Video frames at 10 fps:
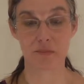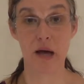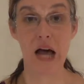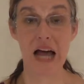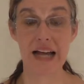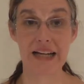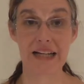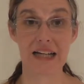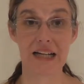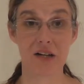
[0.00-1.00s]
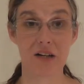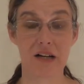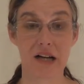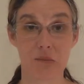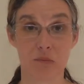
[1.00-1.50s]
Pioneer
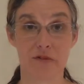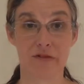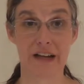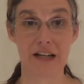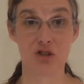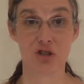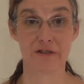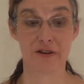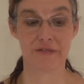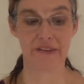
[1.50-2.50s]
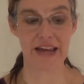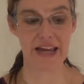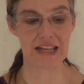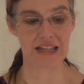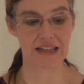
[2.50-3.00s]
and Perfecter of our
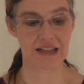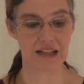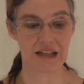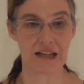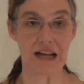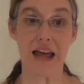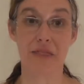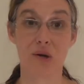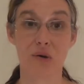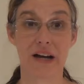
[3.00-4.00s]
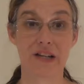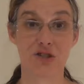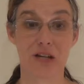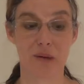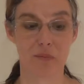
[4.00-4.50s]
faith, and the Great
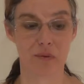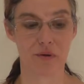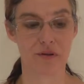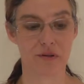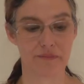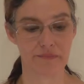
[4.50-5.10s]
Shepherd.